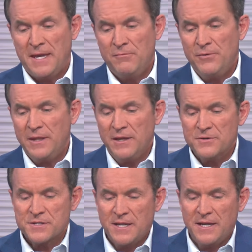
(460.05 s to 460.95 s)
And really
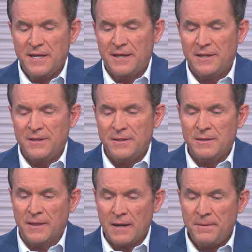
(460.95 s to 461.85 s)
understanding,
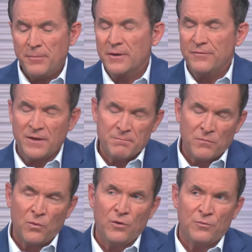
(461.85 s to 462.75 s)
a lot of people are giving up
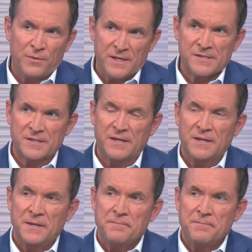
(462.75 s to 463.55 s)
more risk